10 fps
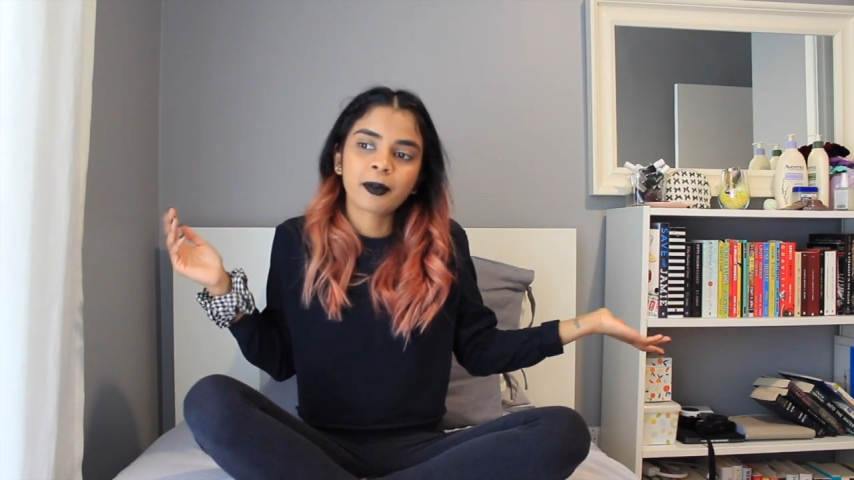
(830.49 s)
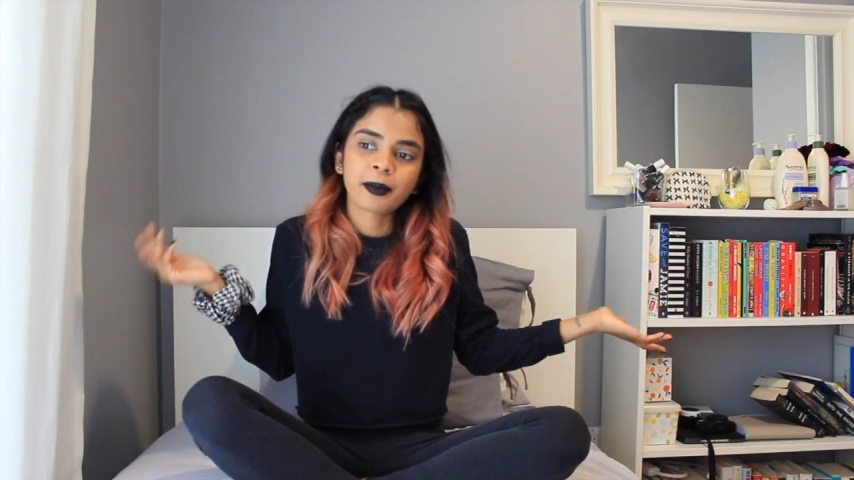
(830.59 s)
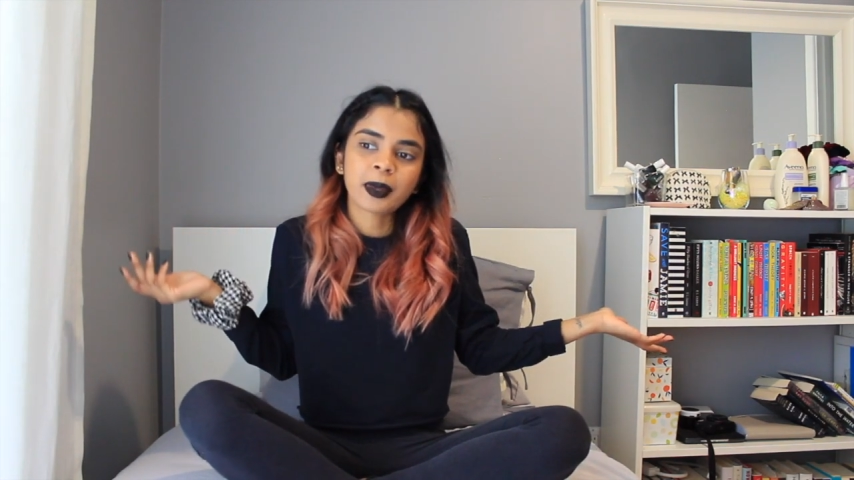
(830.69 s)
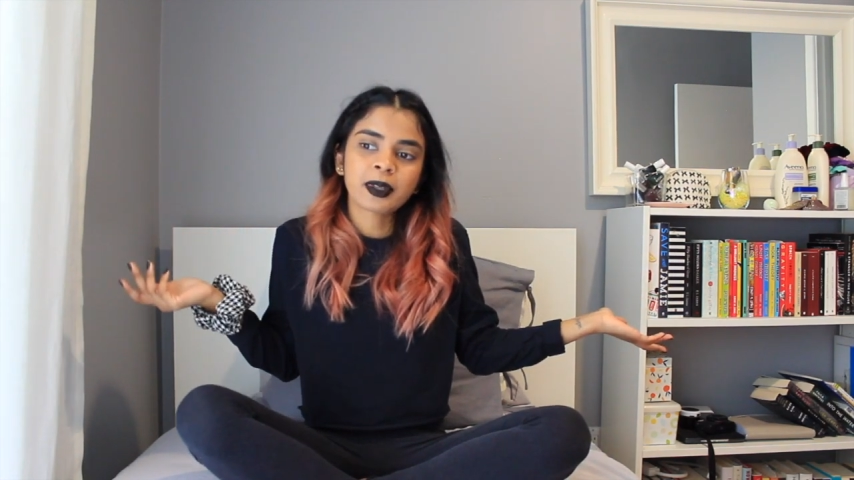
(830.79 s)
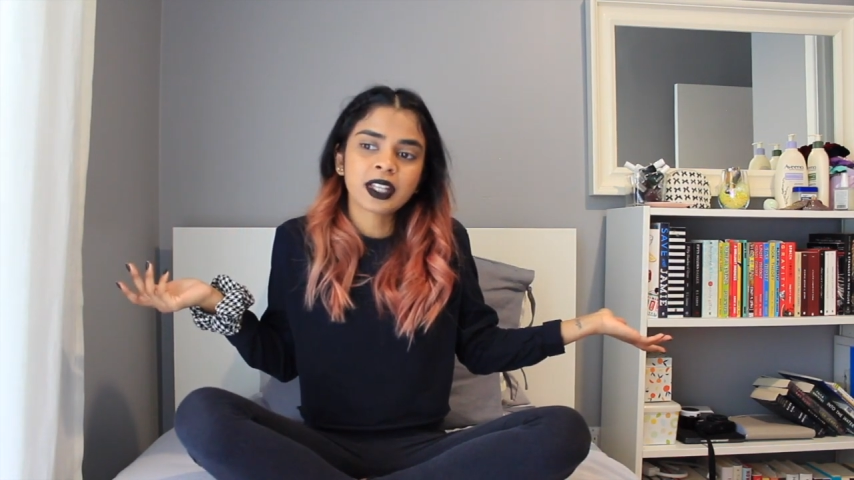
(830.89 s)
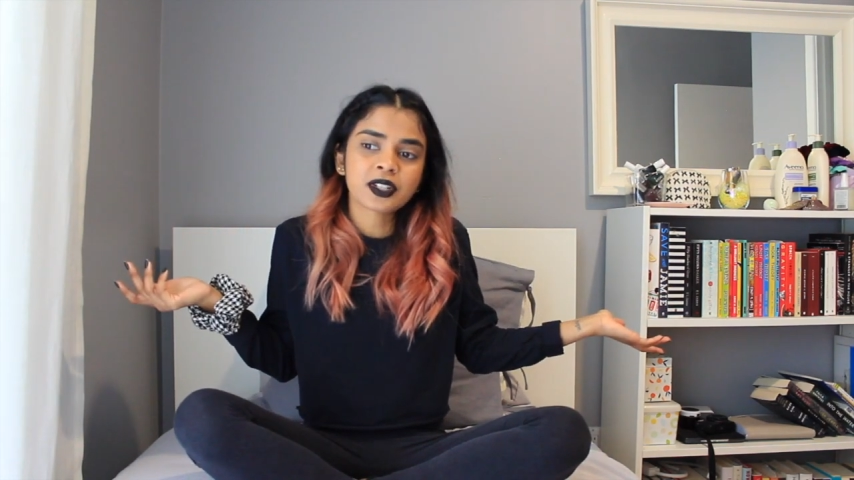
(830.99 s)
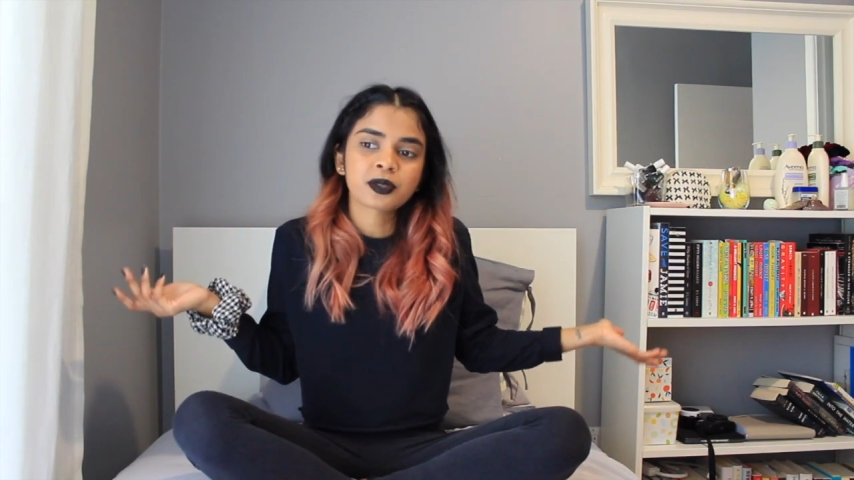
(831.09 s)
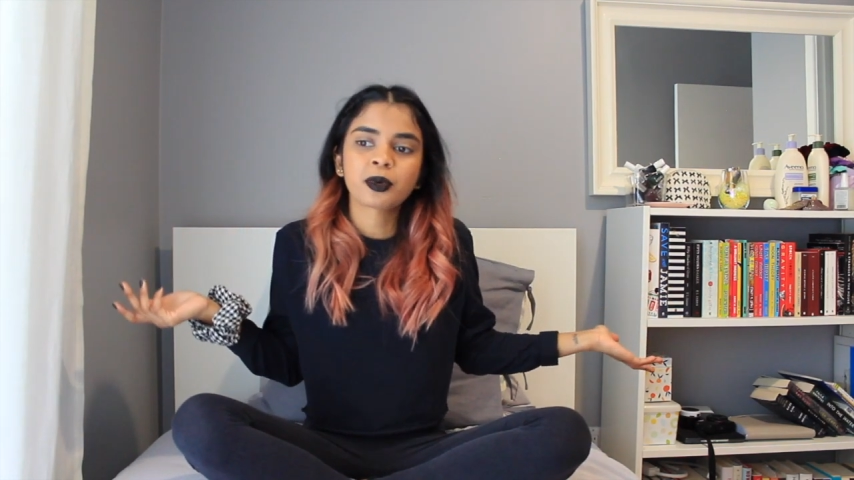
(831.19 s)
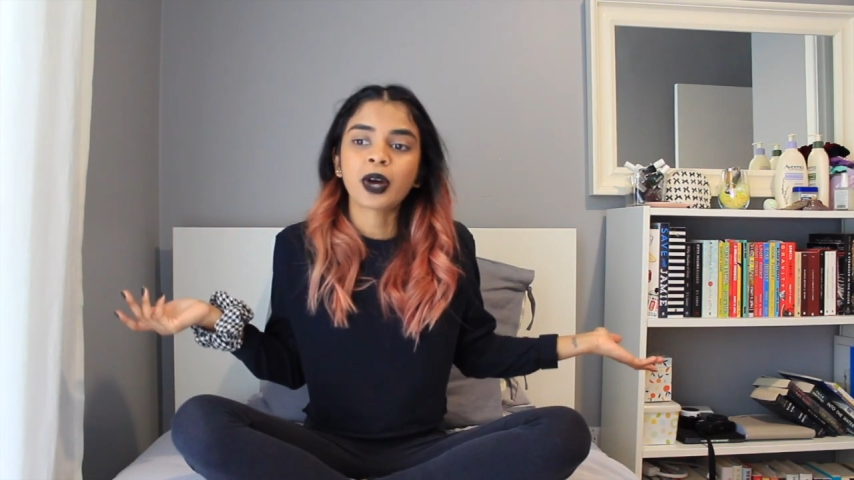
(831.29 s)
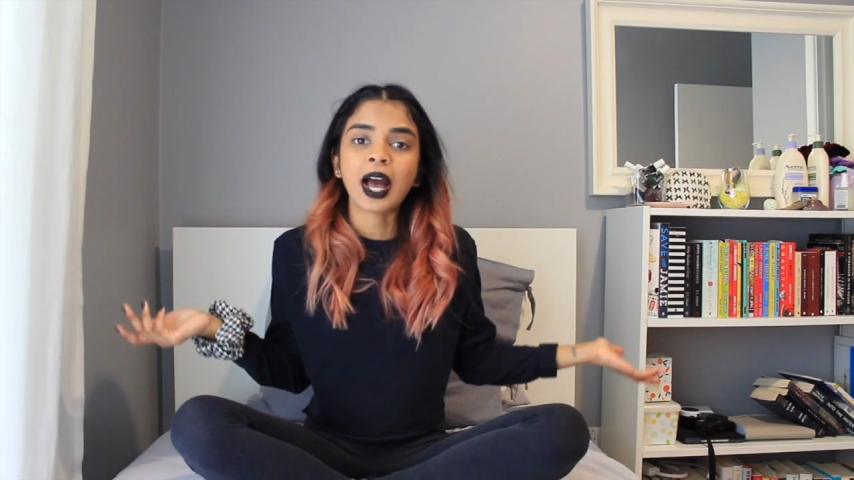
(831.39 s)
maybe that
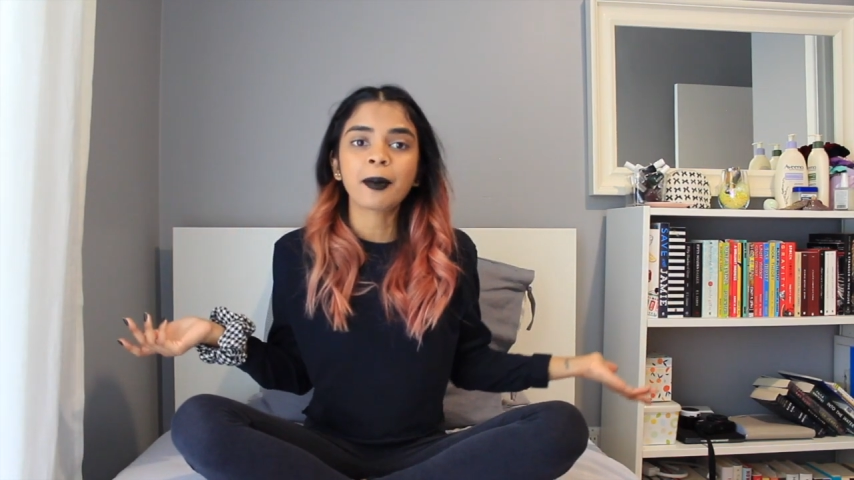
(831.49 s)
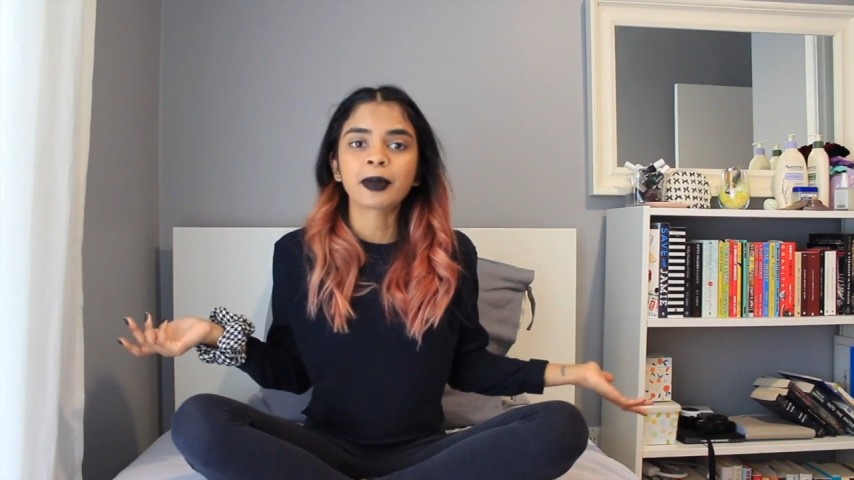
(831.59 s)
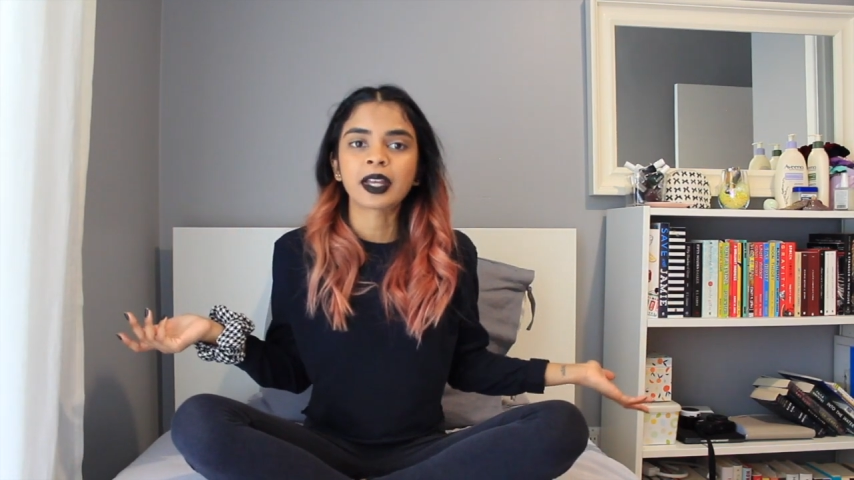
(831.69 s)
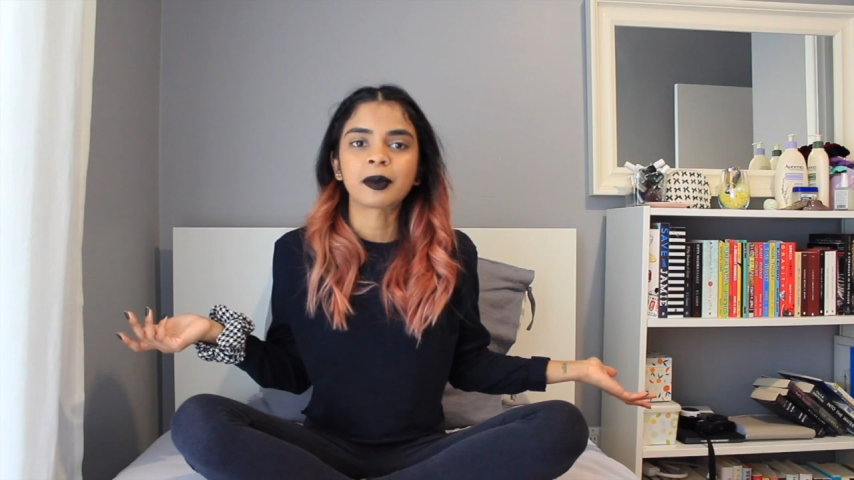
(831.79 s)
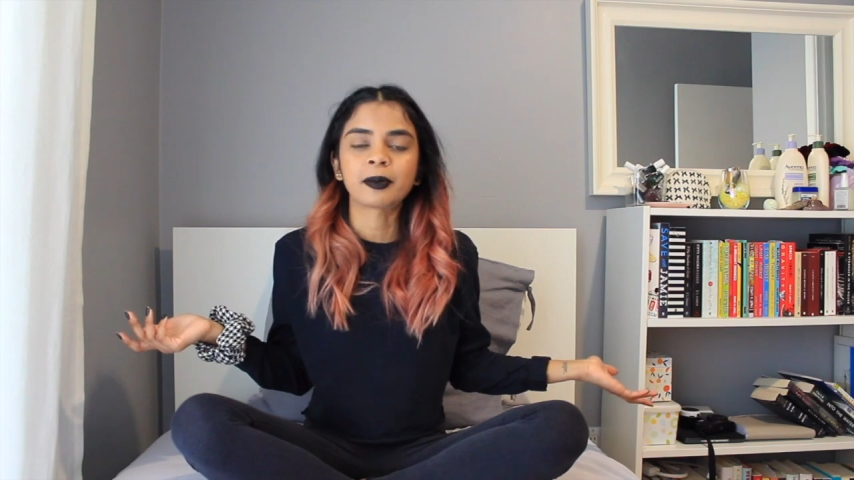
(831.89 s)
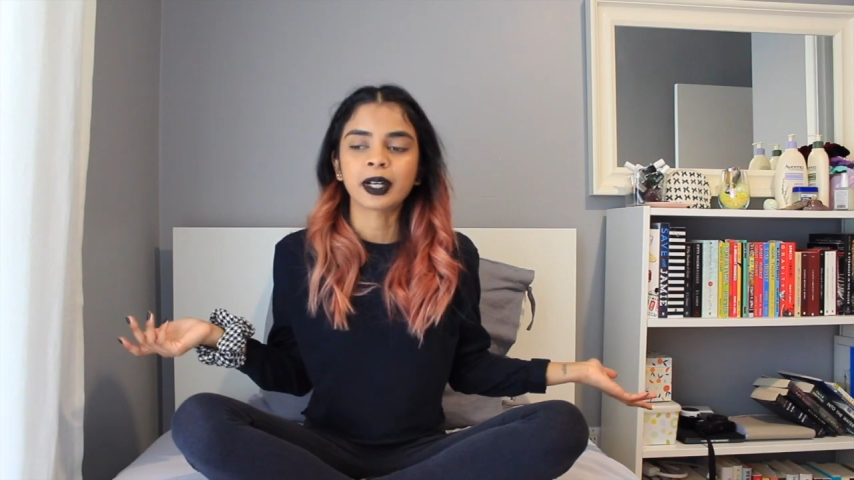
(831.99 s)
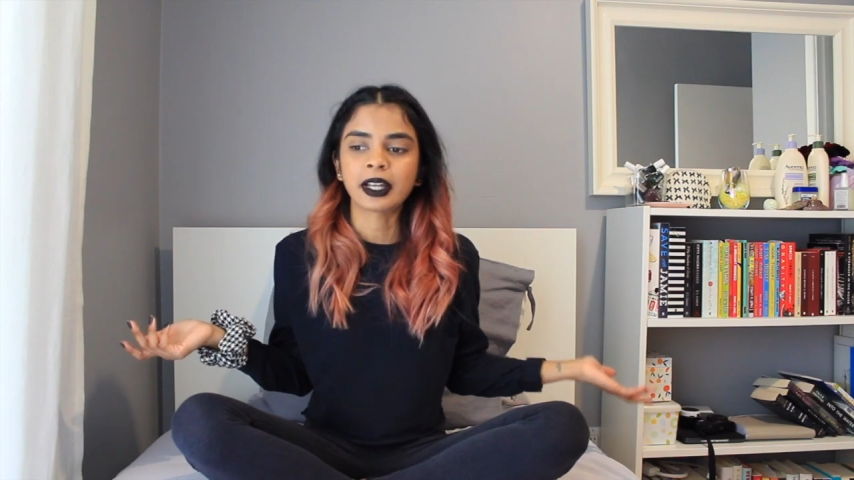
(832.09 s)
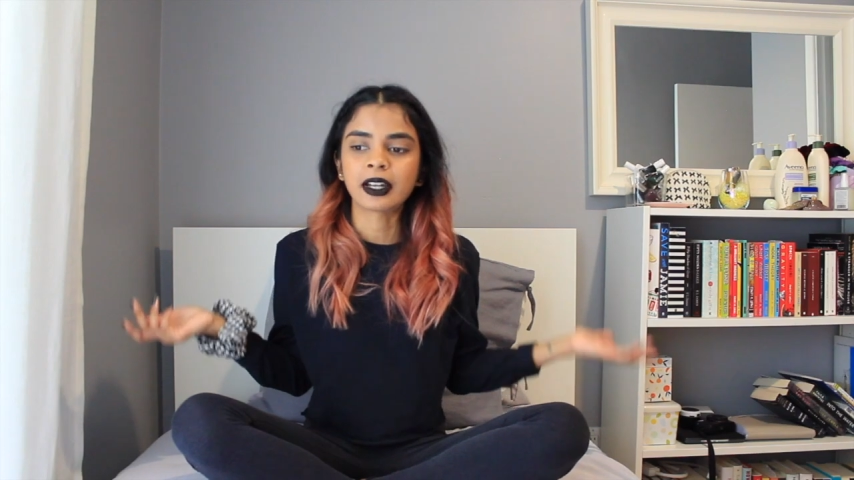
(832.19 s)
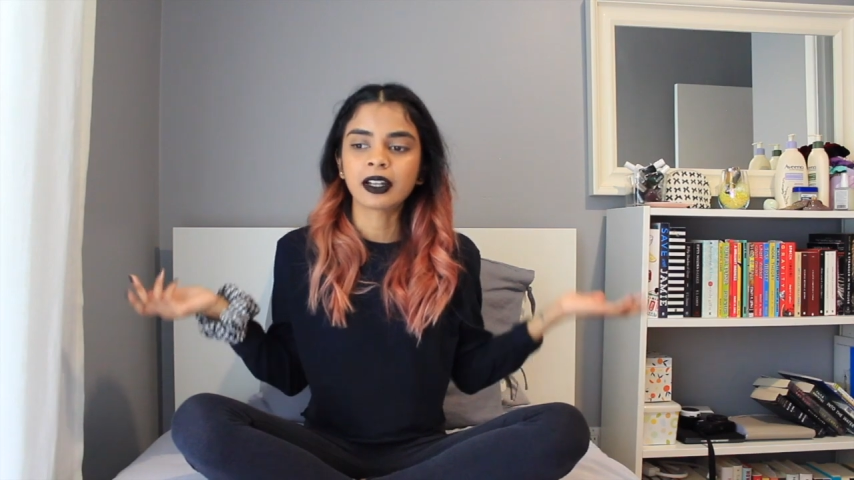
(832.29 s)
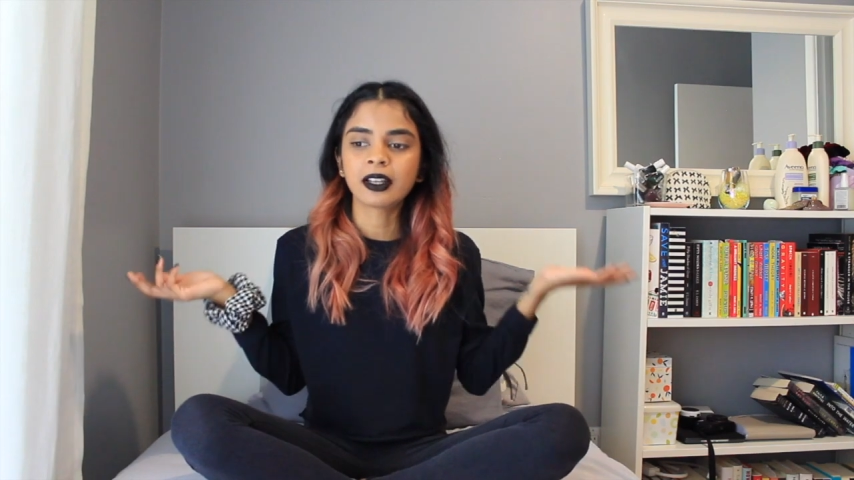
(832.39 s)
just won't happen.
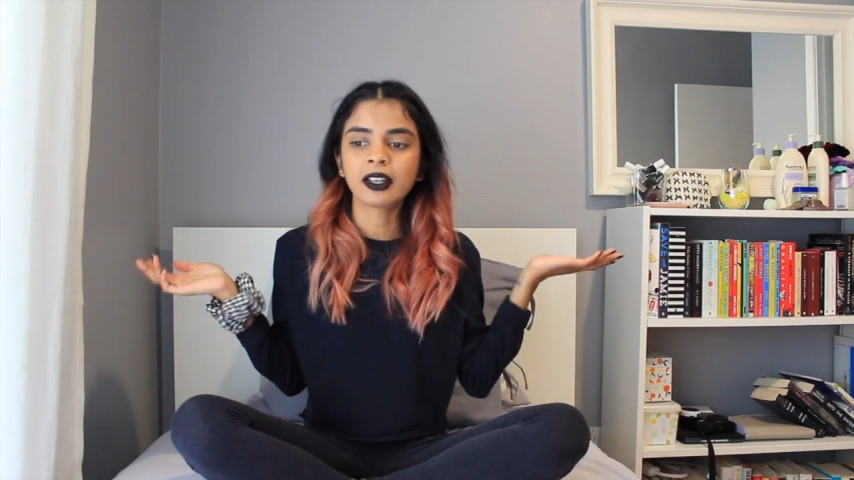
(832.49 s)
But